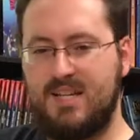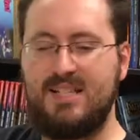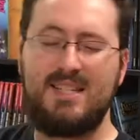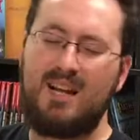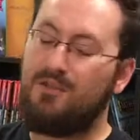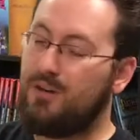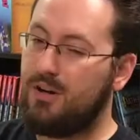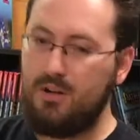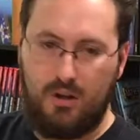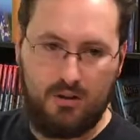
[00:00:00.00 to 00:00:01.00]
It's not a
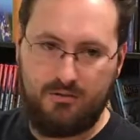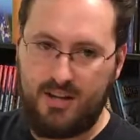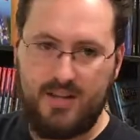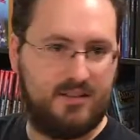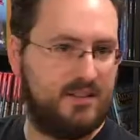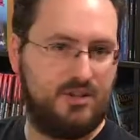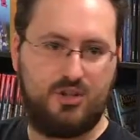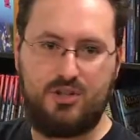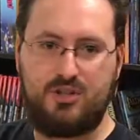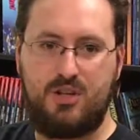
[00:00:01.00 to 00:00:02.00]
very long phase. It's
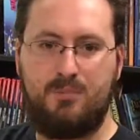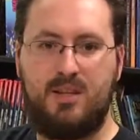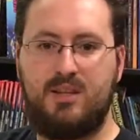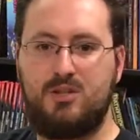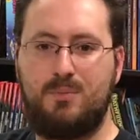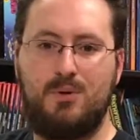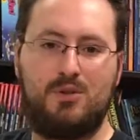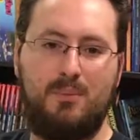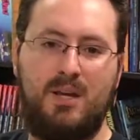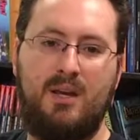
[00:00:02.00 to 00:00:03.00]
just something that's supposed
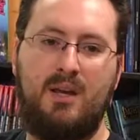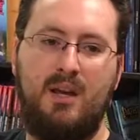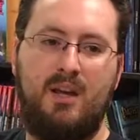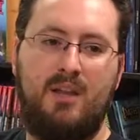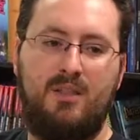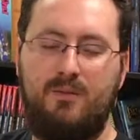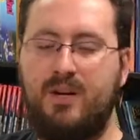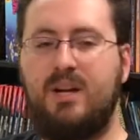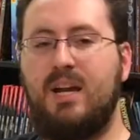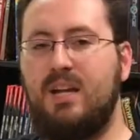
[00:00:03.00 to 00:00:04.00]
to be the
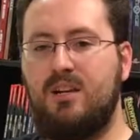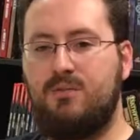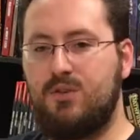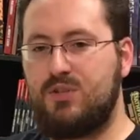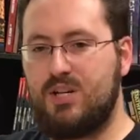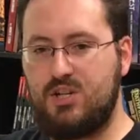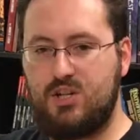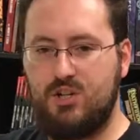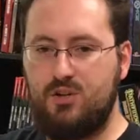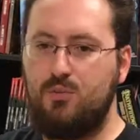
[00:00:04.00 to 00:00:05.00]
very end of your session.